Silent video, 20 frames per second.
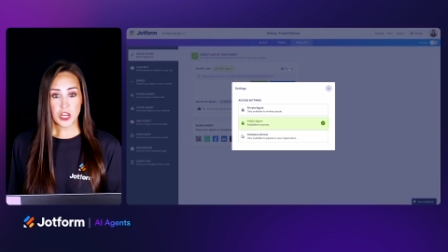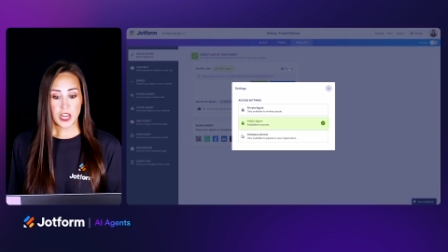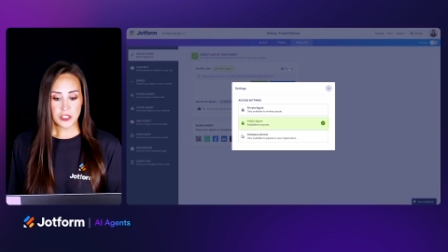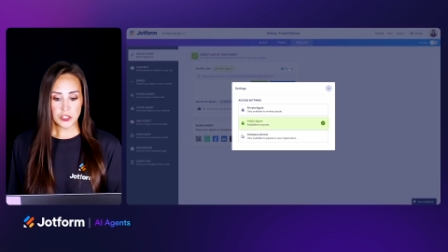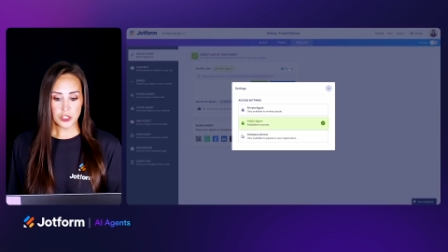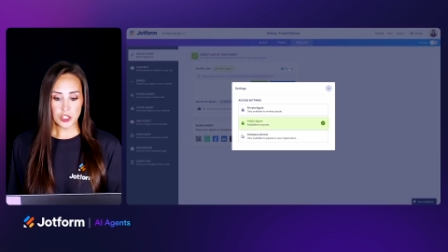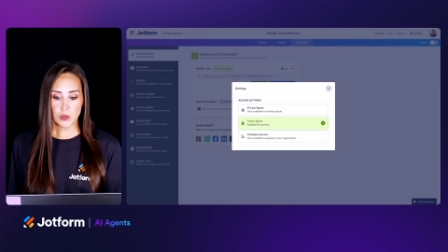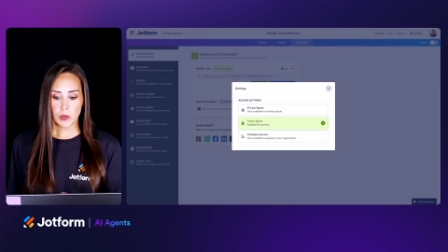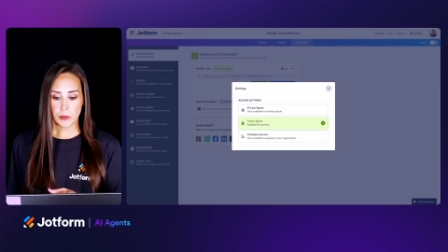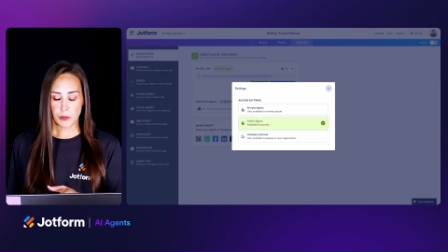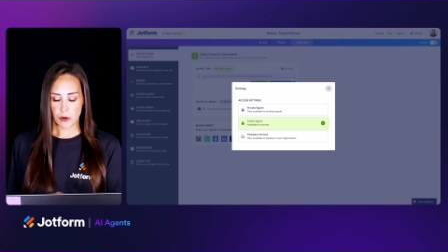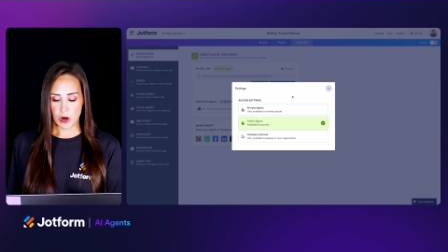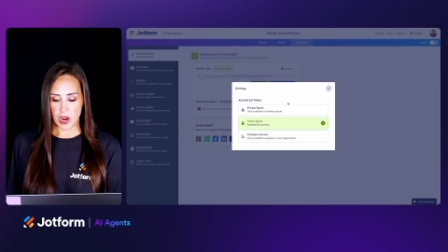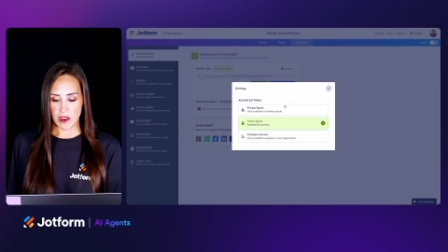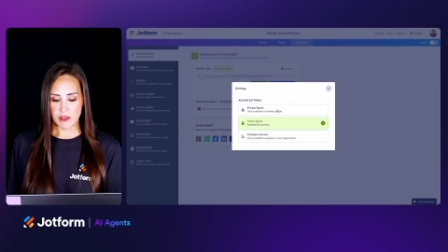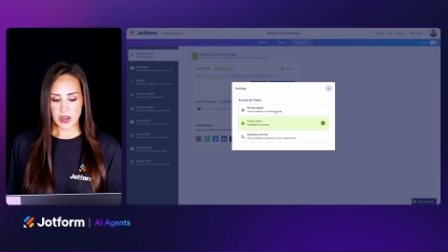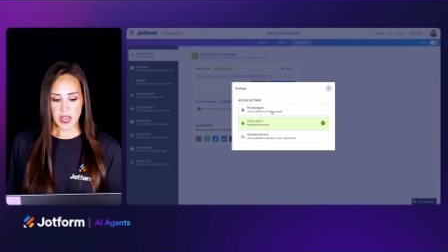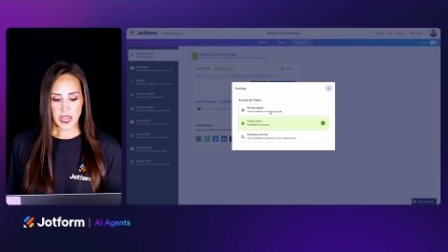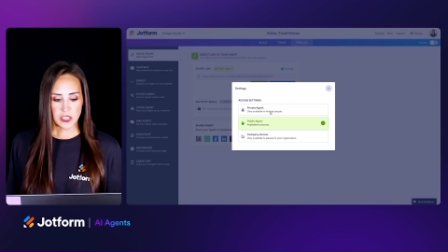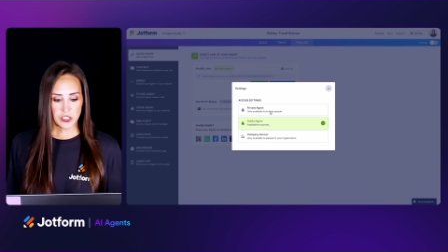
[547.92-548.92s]
change it to a
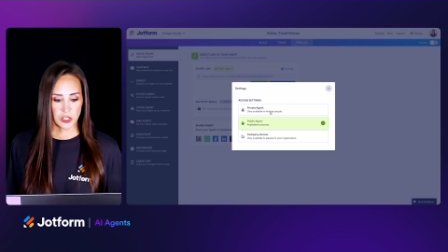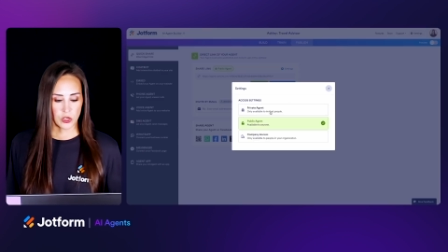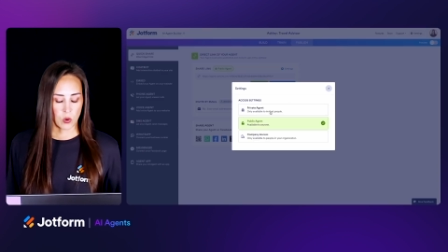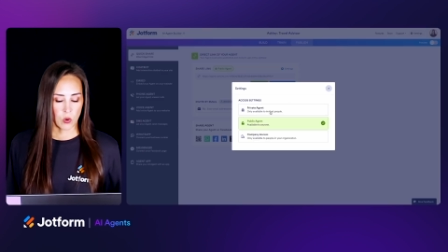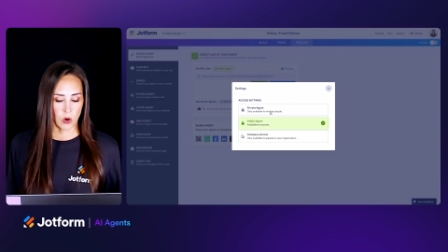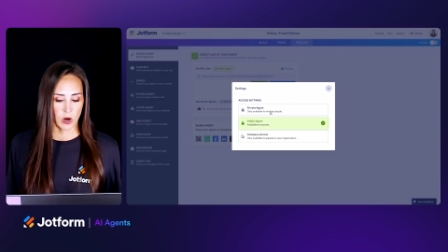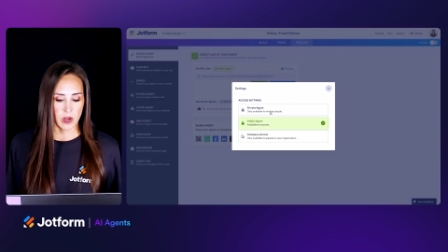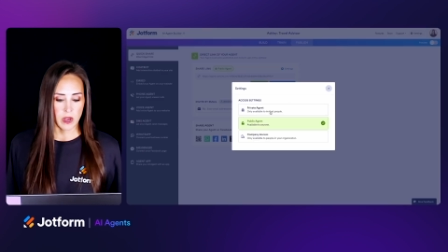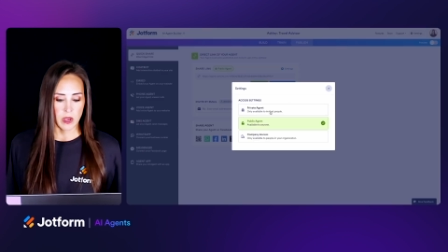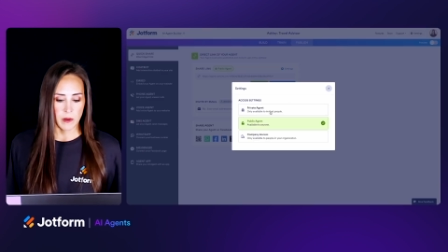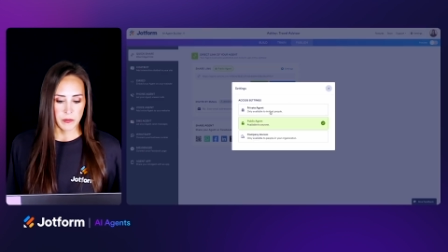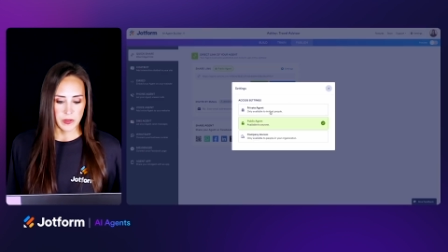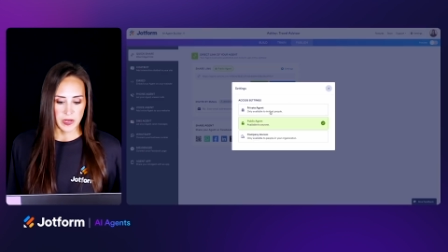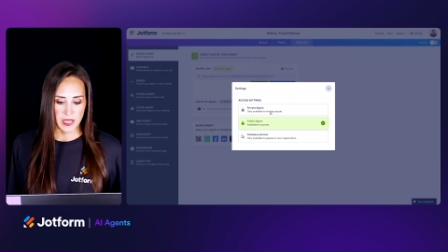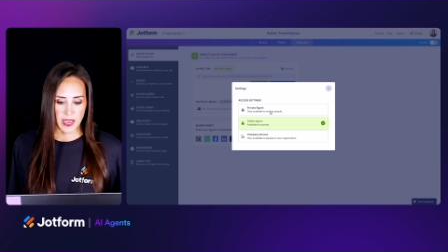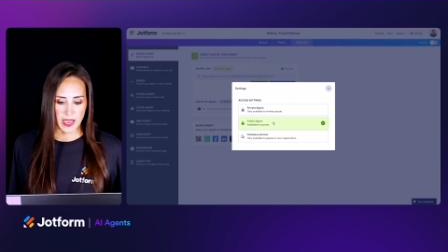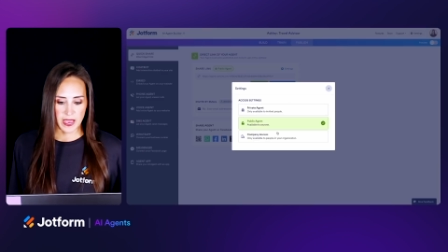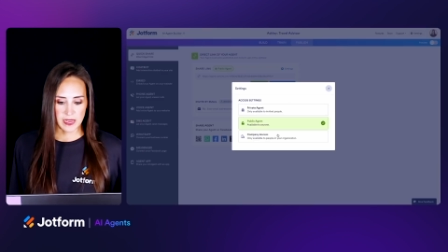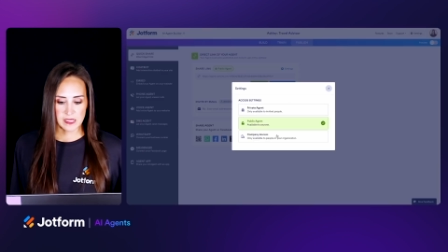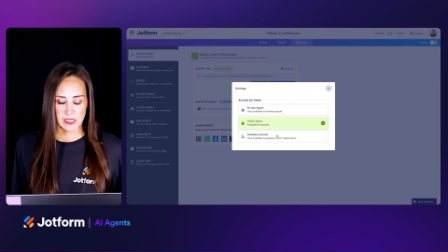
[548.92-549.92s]
private agent or a
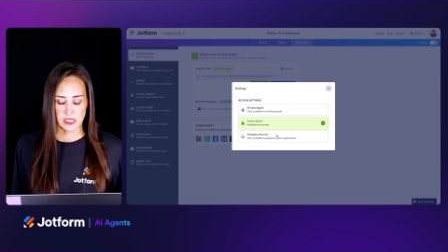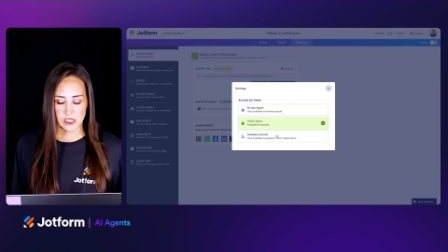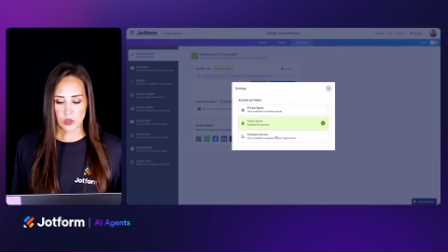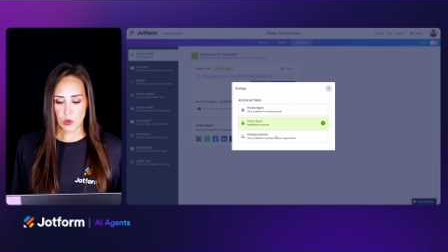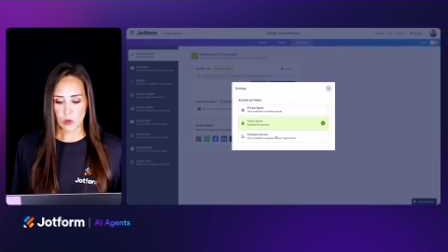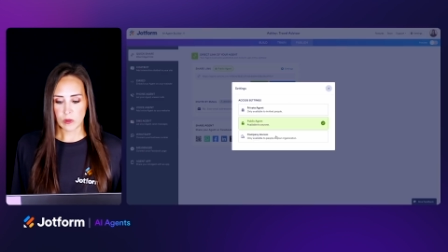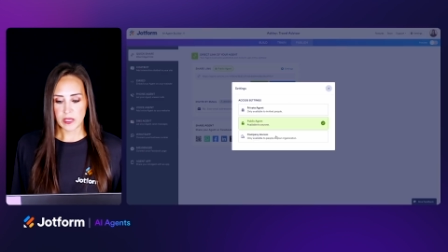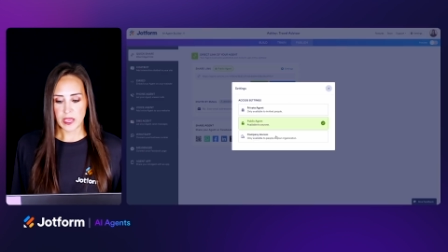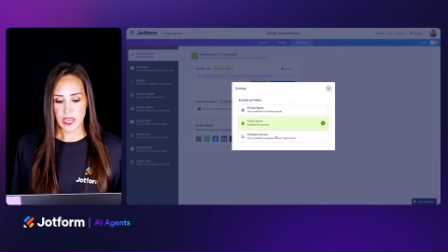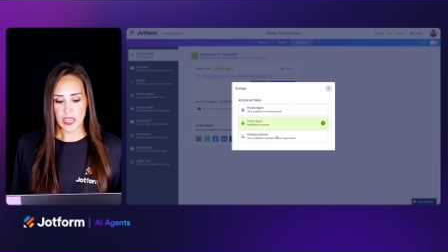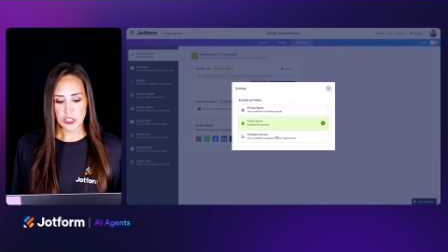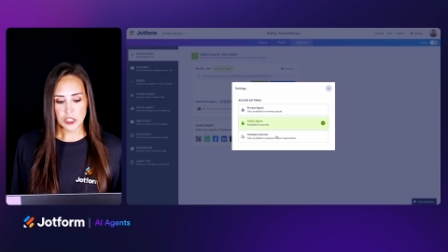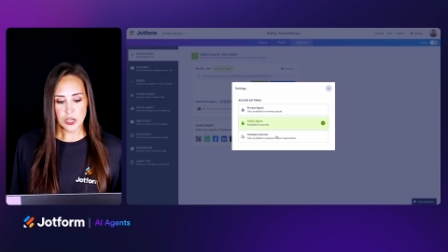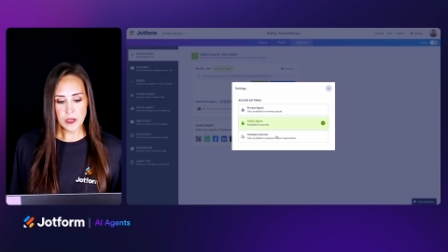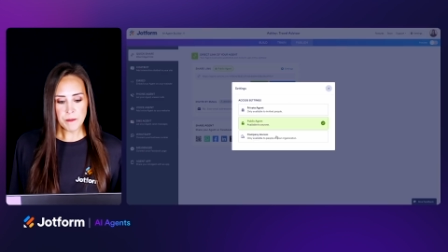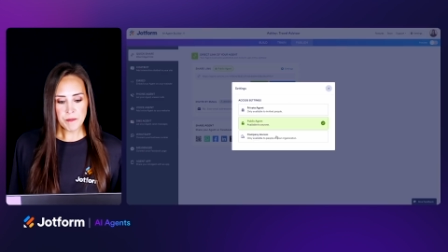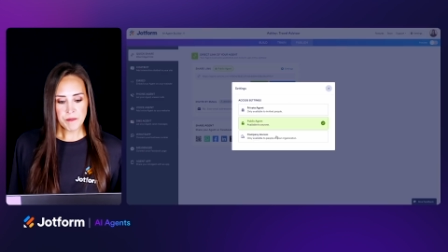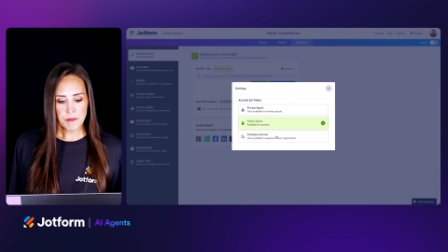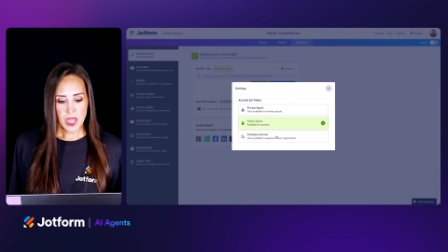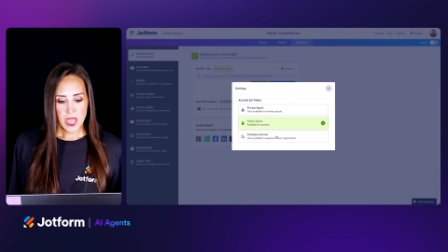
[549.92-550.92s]
company access only
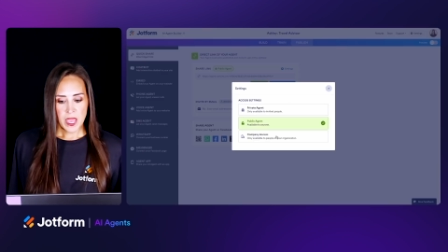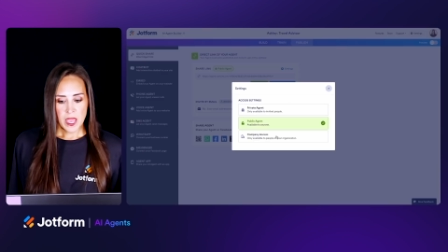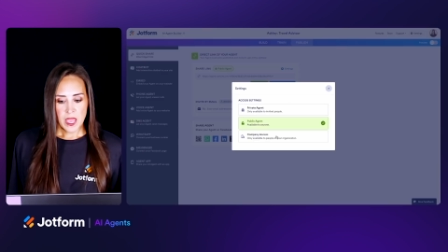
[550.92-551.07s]
agent.